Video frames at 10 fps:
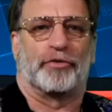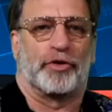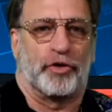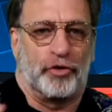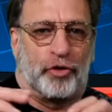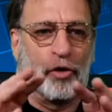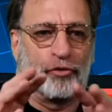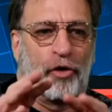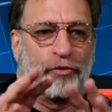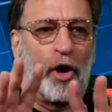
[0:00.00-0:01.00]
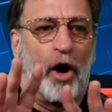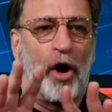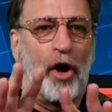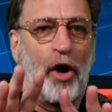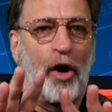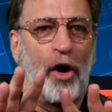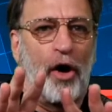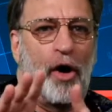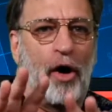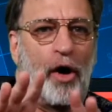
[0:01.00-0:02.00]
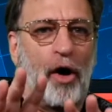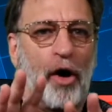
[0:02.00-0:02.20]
dun dun dun,